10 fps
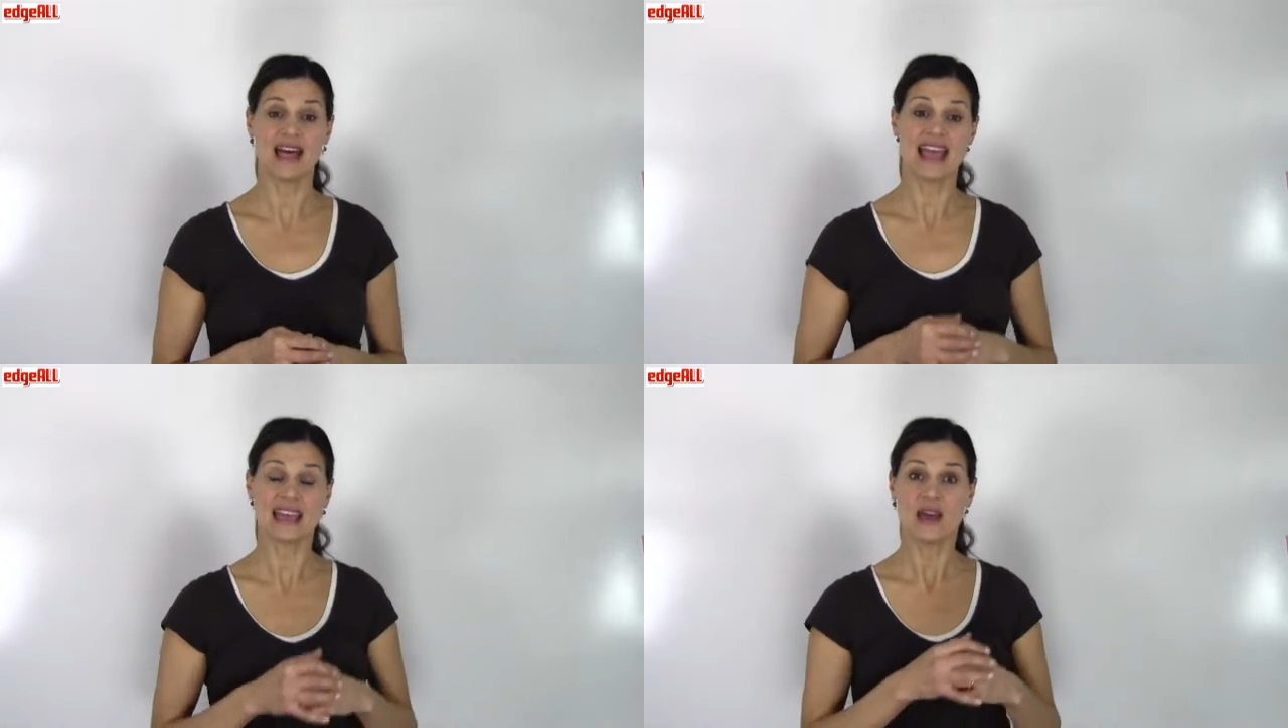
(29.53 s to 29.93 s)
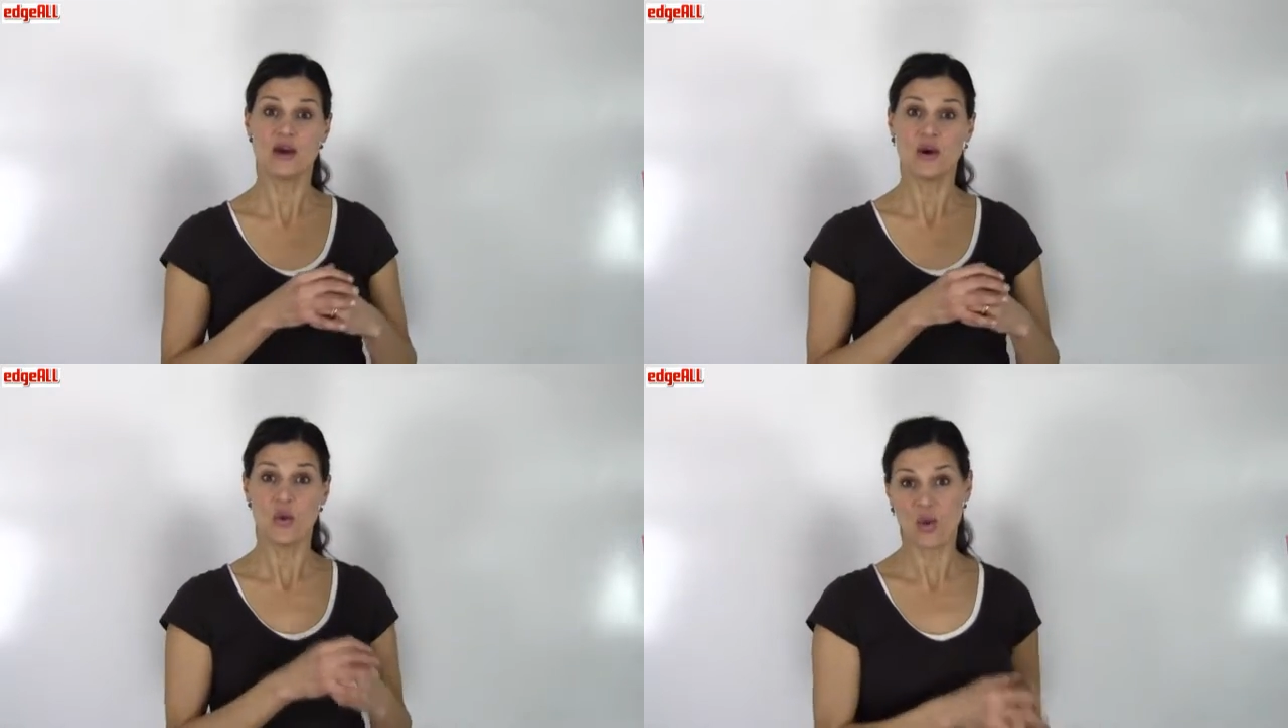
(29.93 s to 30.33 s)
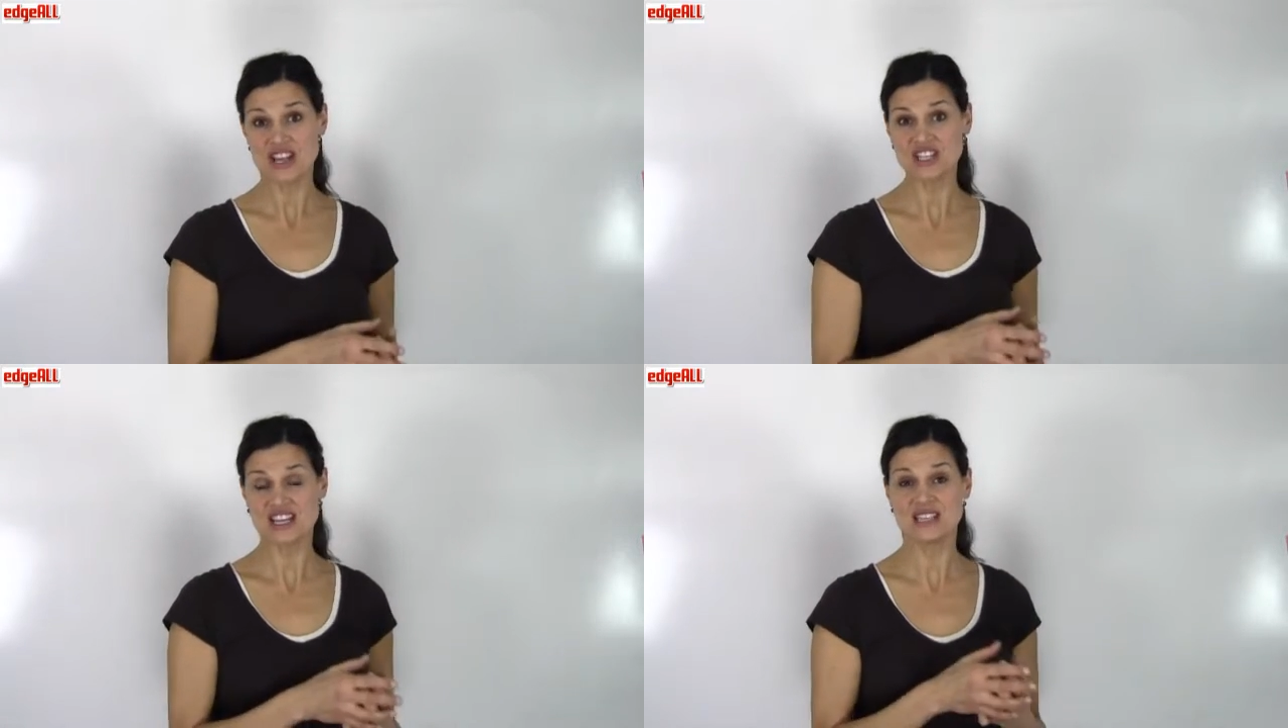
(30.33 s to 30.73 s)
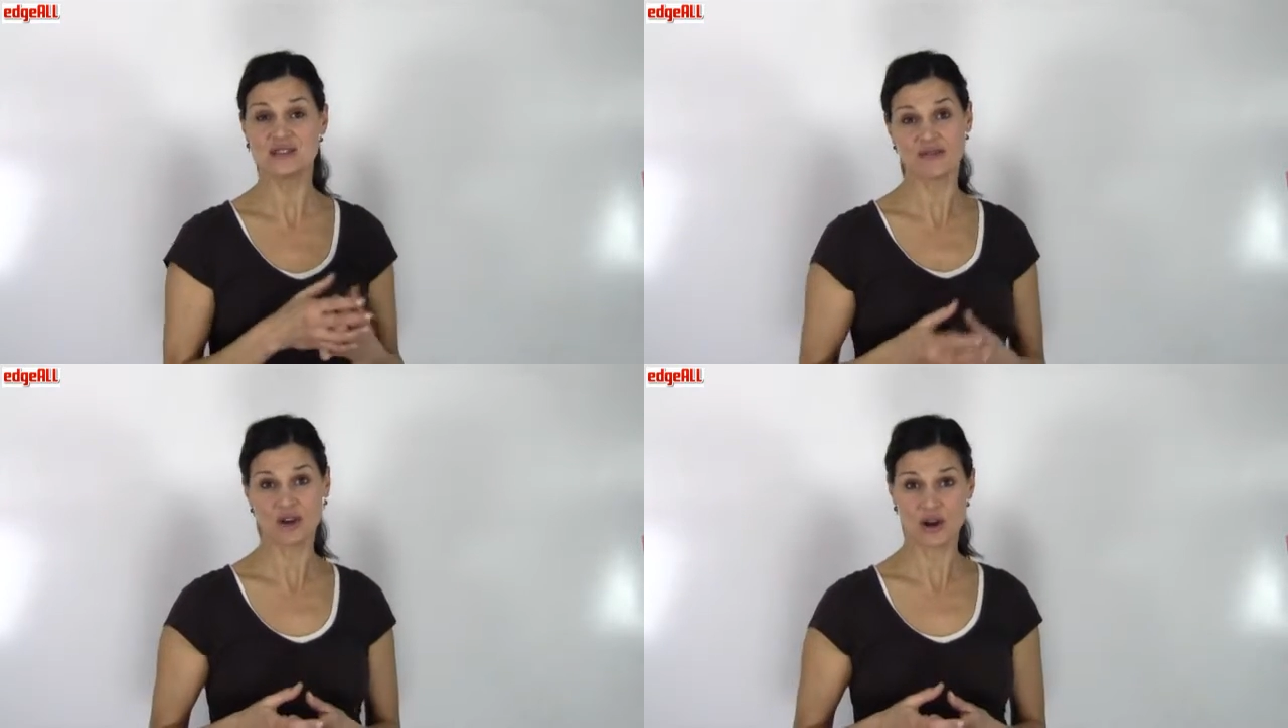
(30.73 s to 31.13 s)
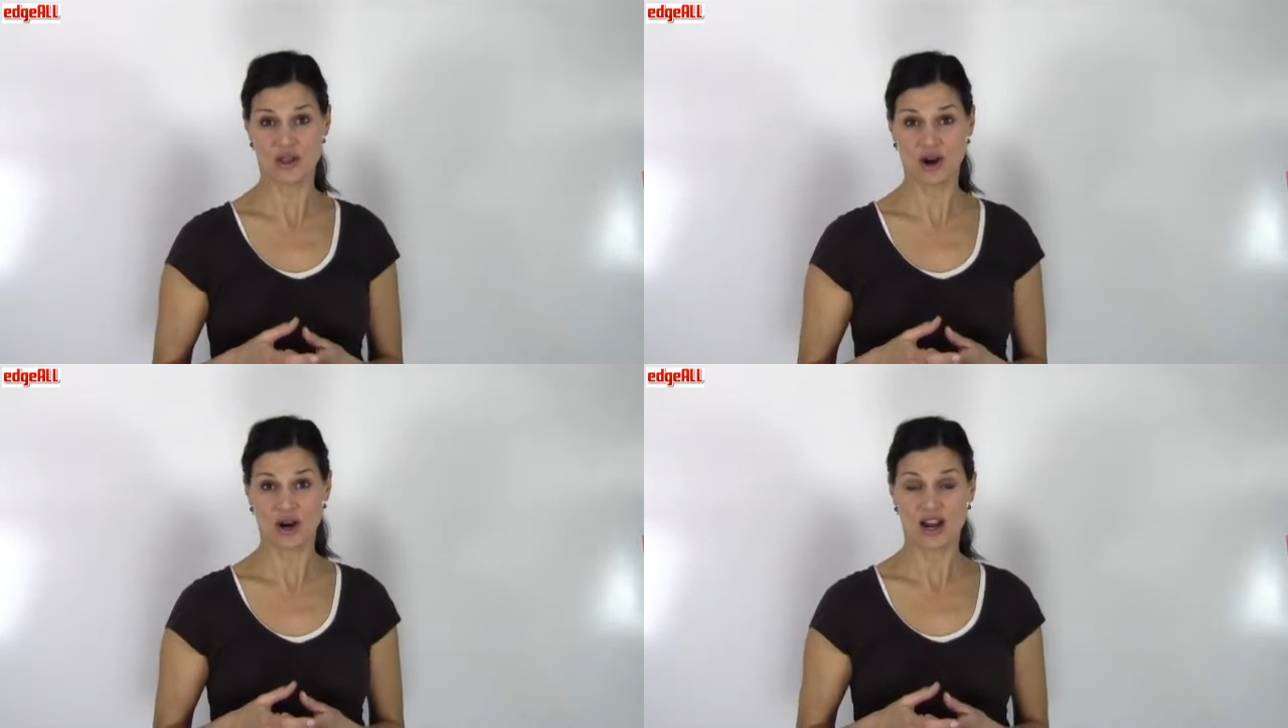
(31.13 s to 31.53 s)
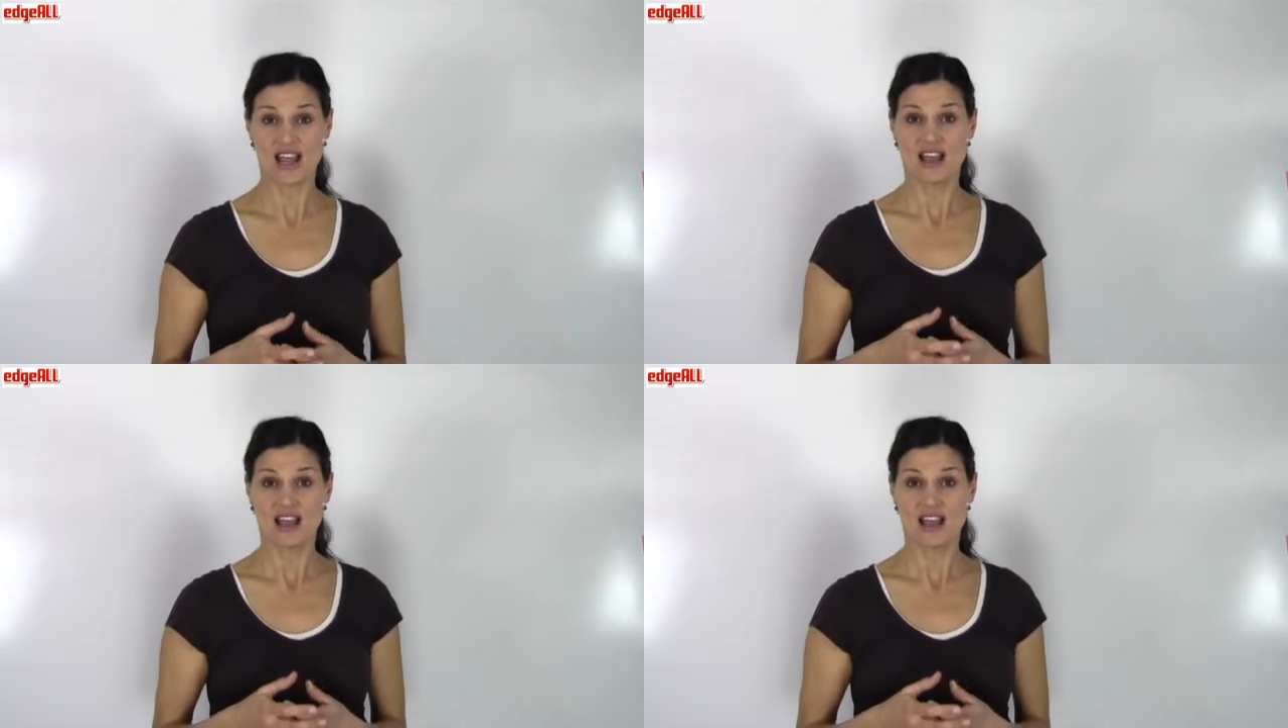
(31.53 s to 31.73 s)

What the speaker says: like, which is further,